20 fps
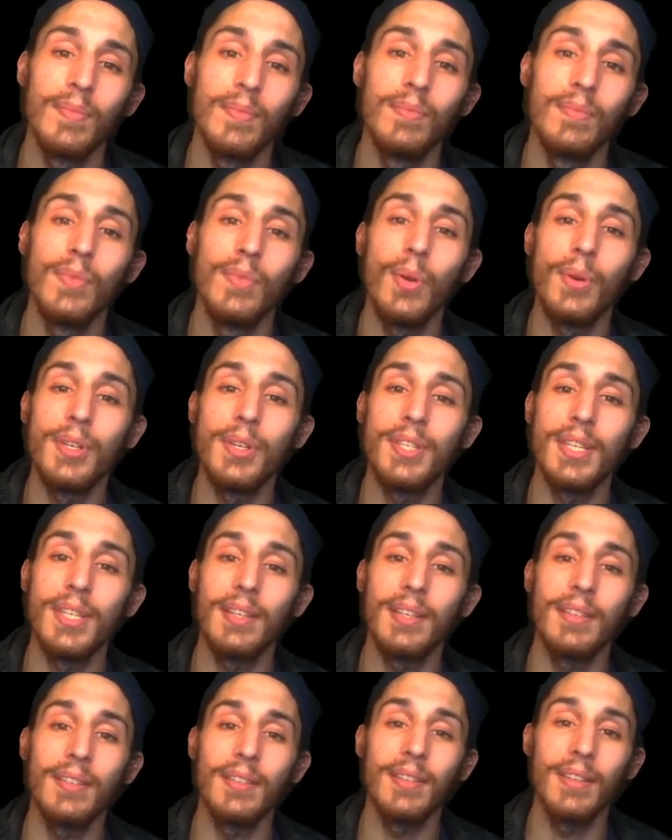
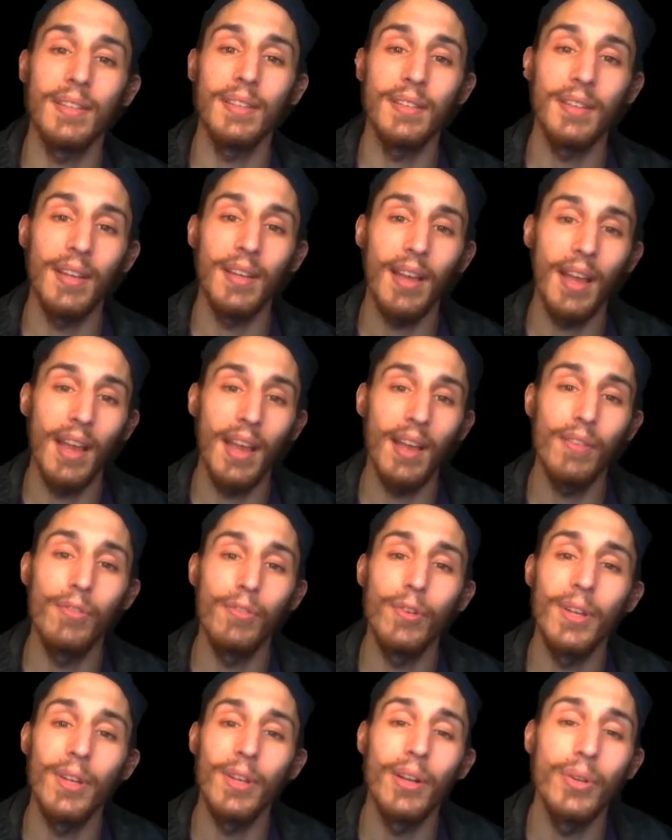Noticing every
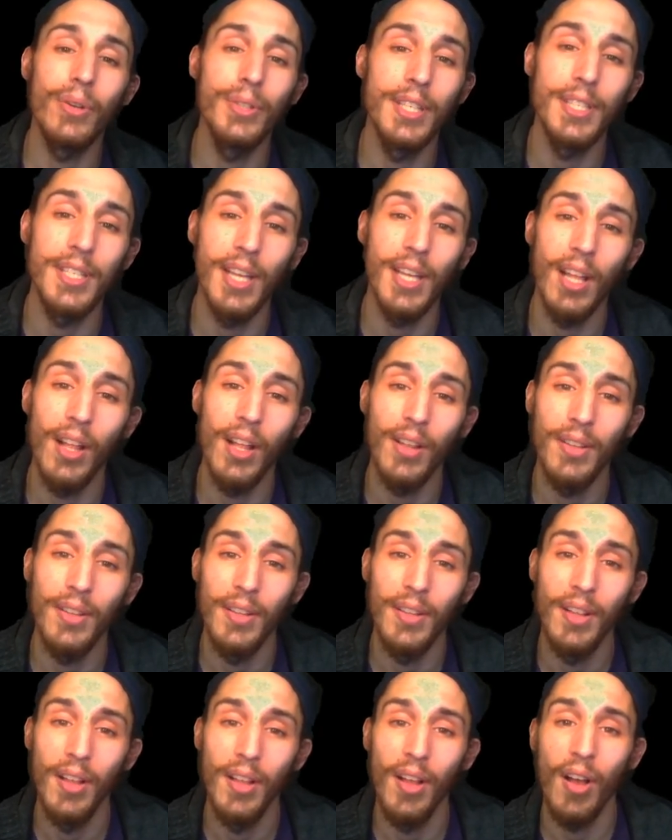little detail
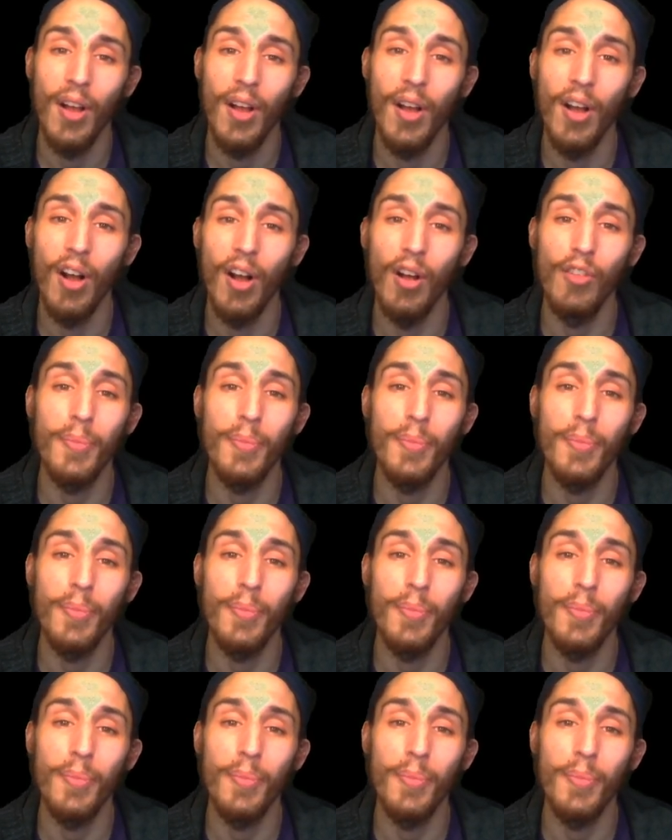of